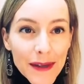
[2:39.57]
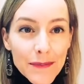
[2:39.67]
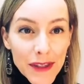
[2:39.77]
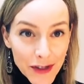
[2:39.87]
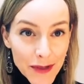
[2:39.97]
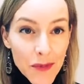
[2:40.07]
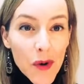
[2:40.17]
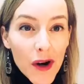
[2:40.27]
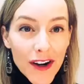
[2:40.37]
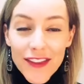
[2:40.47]
But there's
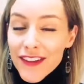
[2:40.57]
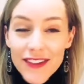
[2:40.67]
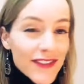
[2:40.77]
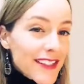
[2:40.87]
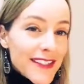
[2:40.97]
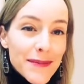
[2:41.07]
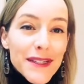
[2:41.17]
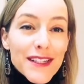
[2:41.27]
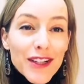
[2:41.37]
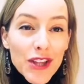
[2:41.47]
more. The lymph system
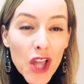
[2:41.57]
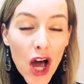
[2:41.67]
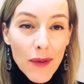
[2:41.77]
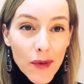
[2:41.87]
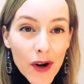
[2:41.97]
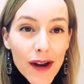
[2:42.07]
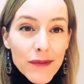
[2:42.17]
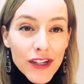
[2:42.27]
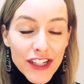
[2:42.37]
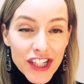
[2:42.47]
does a lot more. I'm
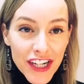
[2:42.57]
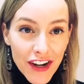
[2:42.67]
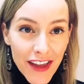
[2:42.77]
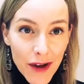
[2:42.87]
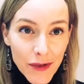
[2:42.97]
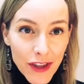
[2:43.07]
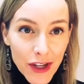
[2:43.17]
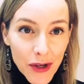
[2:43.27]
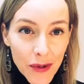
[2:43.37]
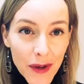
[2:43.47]
going to share that with
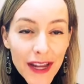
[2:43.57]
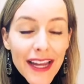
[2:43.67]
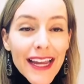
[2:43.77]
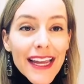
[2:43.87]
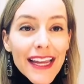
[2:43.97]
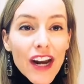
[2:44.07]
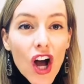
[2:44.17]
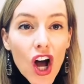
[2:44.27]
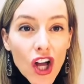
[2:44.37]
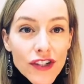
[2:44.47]
you. It
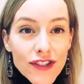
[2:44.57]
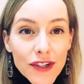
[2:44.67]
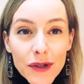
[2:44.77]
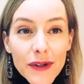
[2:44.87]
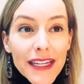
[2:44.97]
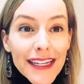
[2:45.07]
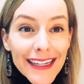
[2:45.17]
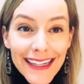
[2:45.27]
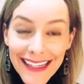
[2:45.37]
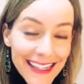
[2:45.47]
also
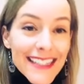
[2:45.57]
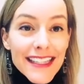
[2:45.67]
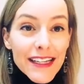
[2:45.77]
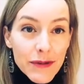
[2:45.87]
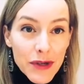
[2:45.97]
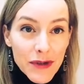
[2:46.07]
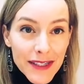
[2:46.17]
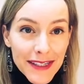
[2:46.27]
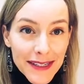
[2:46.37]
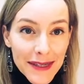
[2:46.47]
is the immune
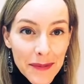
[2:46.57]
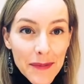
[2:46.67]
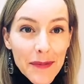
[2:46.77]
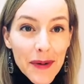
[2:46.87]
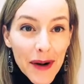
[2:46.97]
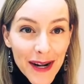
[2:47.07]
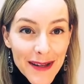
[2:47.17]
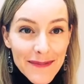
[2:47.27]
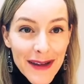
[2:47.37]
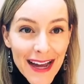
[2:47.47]
system, pretty
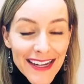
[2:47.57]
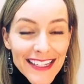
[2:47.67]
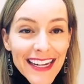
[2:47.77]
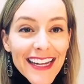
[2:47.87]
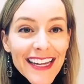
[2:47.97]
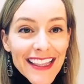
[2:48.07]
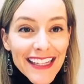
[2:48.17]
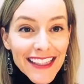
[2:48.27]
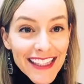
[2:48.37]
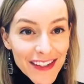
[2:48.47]
much.
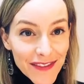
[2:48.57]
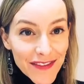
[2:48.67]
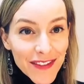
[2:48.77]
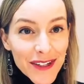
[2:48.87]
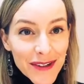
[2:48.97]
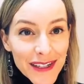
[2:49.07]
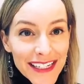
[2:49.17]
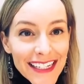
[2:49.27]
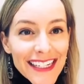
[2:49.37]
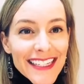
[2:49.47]
The lymph
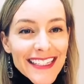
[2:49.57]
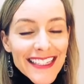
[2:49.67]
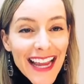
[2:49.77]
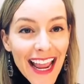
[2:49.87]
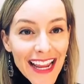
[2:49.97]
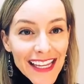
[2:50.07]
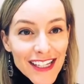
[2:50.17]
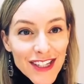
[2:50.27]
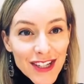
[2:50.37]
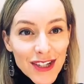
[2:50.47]
fluid is
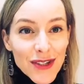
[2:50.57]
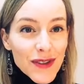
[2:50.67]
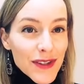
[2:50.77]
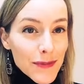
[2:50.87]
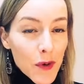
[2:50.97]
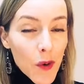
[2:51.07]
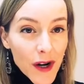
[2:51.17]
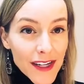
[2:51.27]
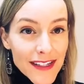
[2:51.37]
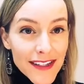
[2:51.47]
taken to the
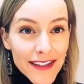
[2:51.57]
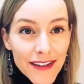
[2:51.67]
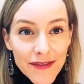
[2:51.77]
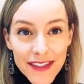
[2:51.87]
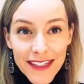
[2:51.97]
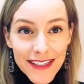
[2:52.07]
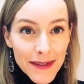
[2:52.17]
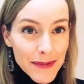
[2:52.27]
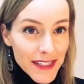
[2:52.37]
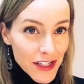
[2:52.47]
organs of the lymph
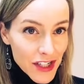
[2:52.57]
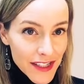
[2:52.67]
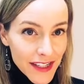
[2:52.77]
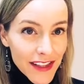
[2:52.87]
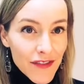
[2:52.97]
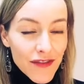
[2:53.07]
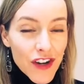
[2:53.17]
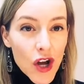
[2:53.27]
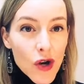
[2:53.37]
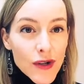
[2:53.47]
system, such as the lymph
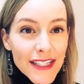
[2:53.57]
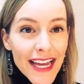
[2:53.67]
nodes,